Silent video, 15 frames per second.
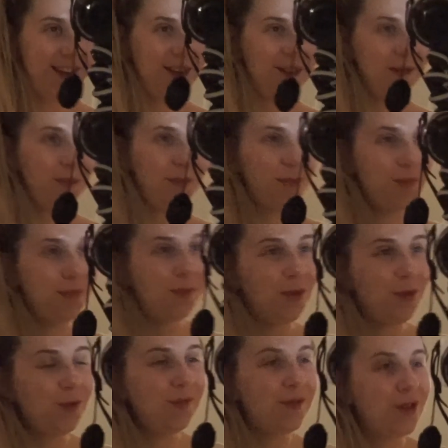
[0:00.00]

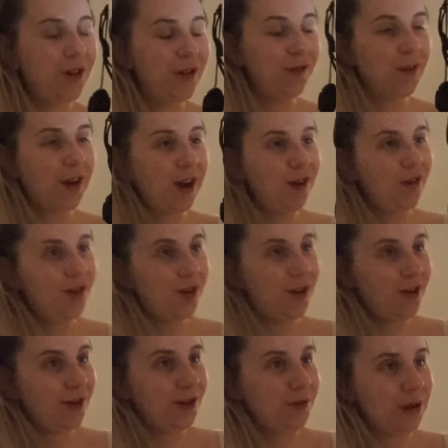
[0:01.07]
And we've got the fire
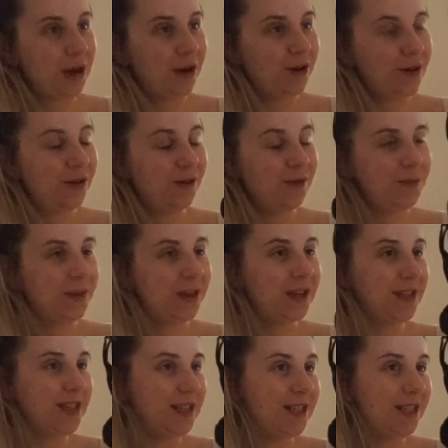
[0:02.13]
on
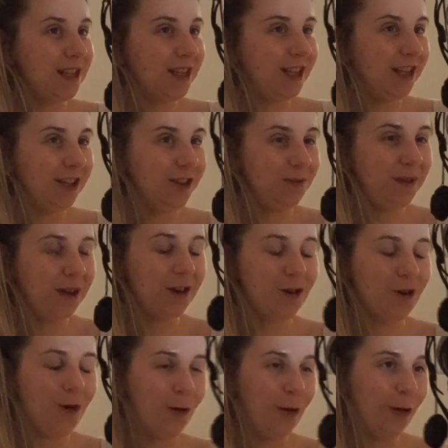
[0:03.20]
because it's still a little bit
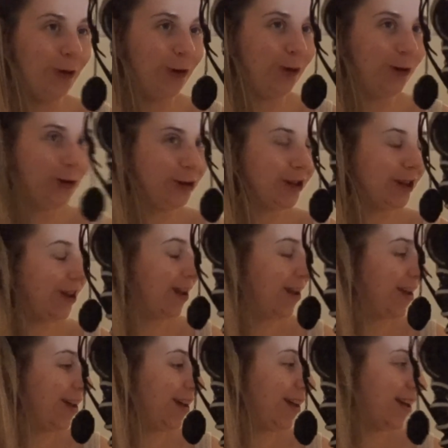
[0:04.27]
cold,
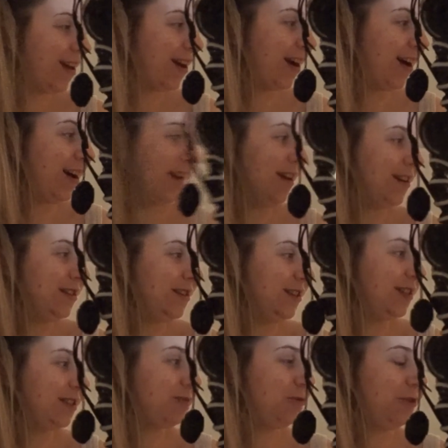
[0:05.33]

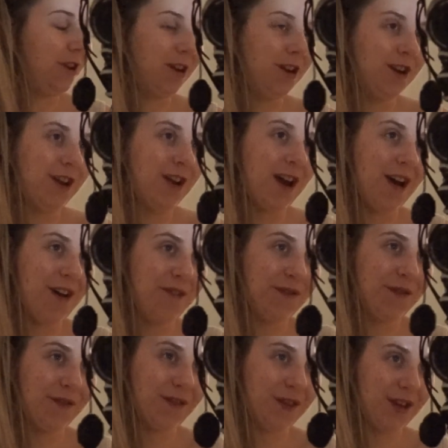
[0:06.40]
and we're gonna have
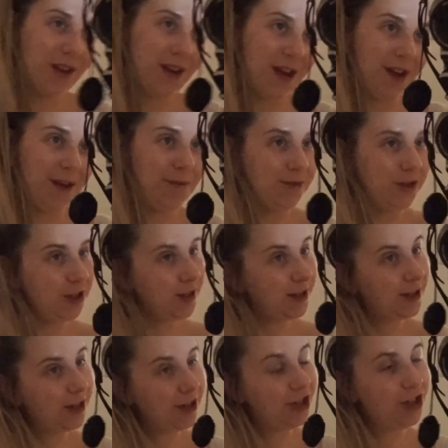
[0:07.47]

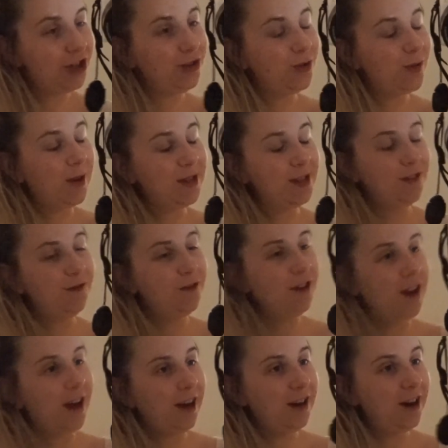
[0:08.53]
just a chilled rest of the
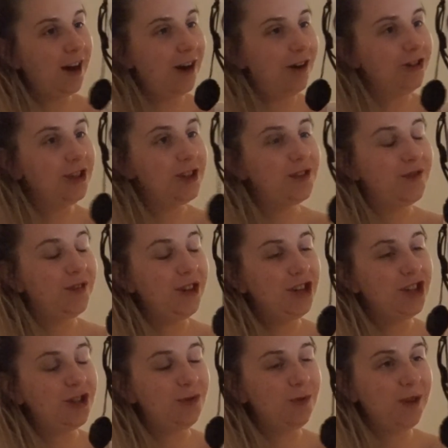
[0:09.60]
night now, just
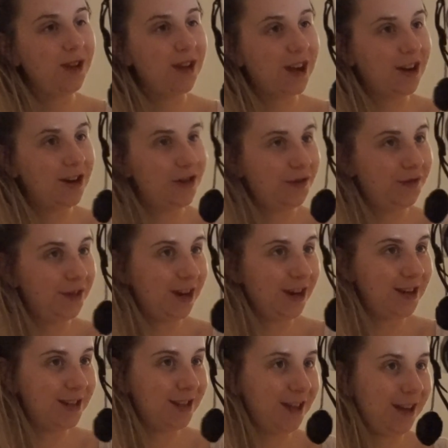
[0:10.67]
finish the weekend off
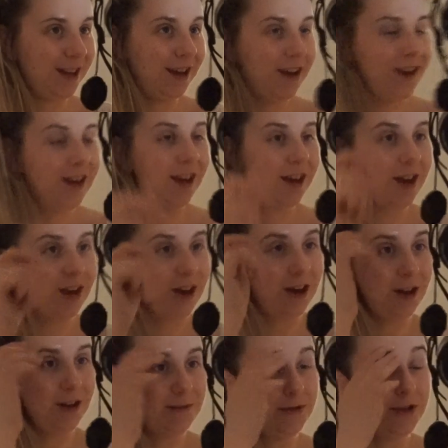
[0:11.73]
nicely,
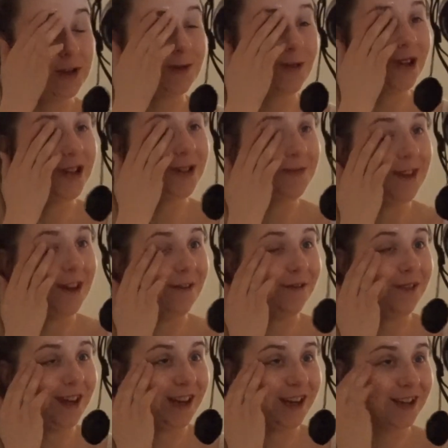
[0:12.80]
just watch some
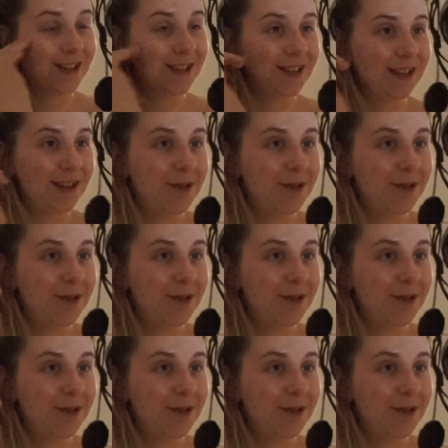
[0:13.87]
Netflix